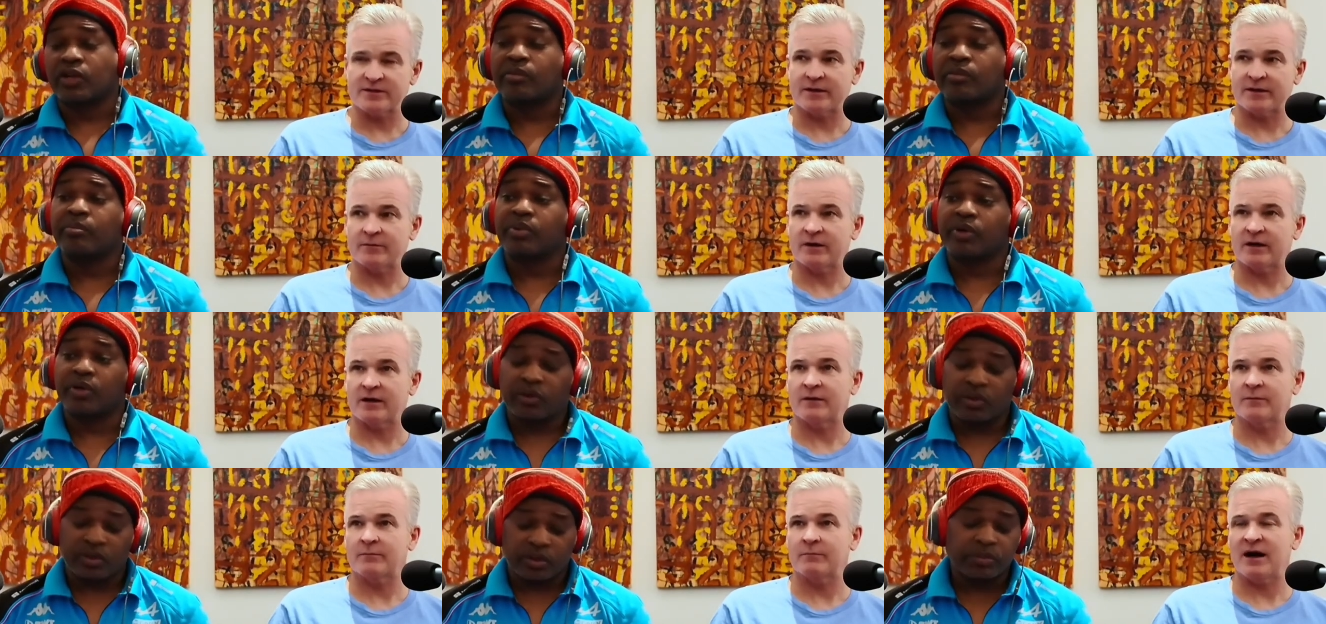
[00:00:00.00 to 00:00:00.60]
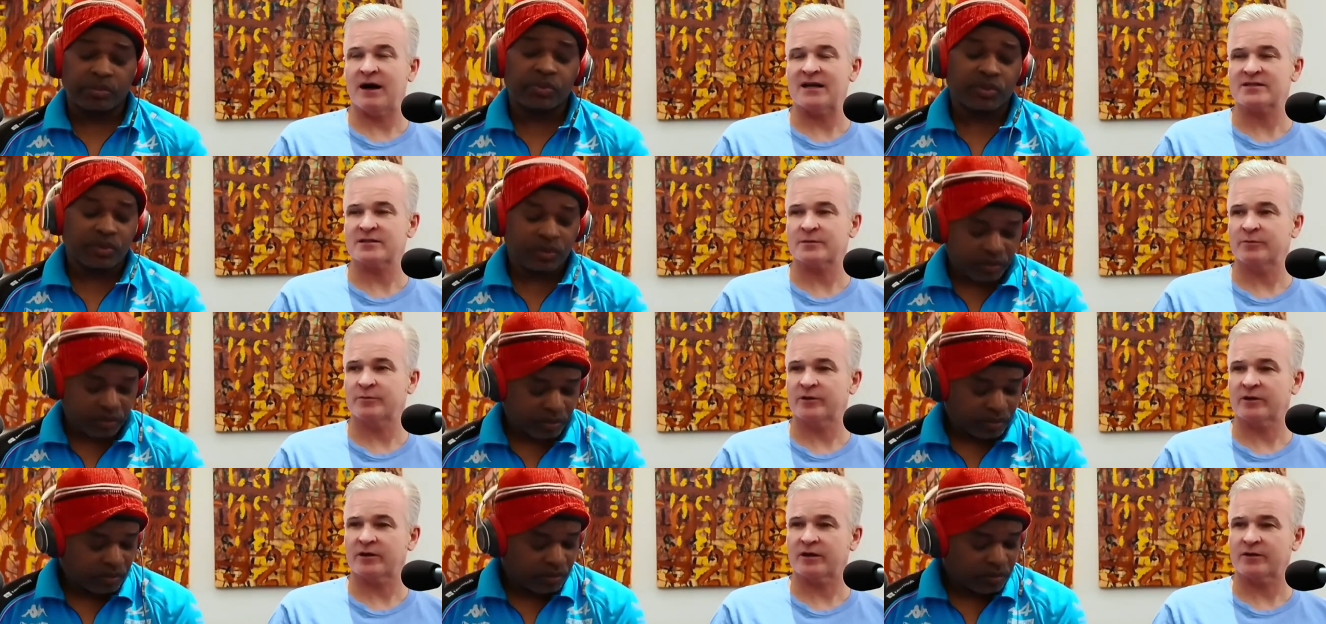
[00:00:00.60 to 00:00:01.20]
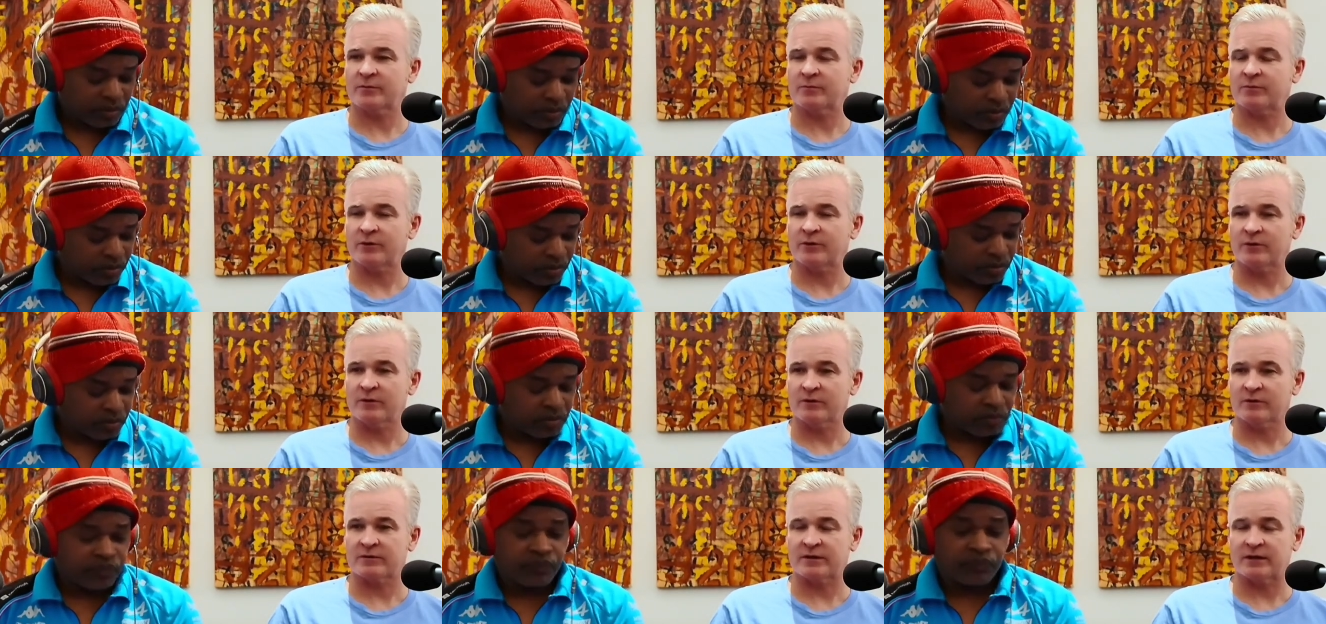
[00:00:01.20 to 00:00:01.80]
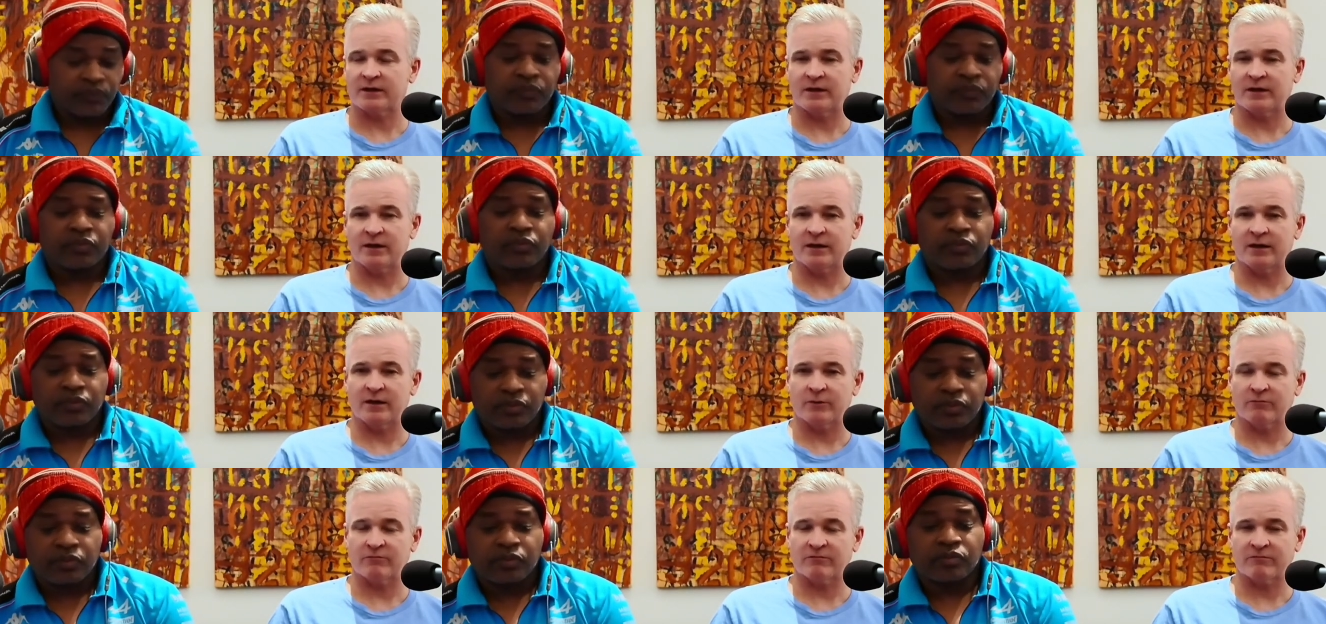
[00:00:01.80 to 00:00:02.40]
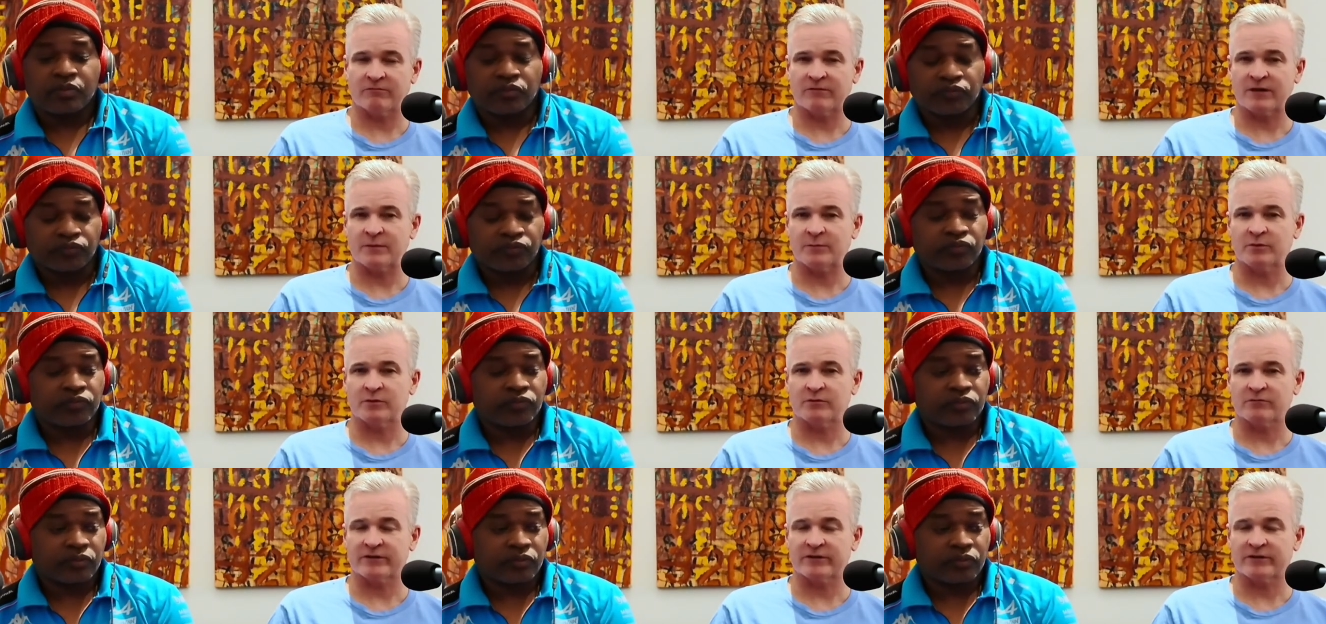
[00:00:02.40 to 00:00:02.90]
Speaker 1: They, they uh, Massa put it on the pole at the uh, Red Bull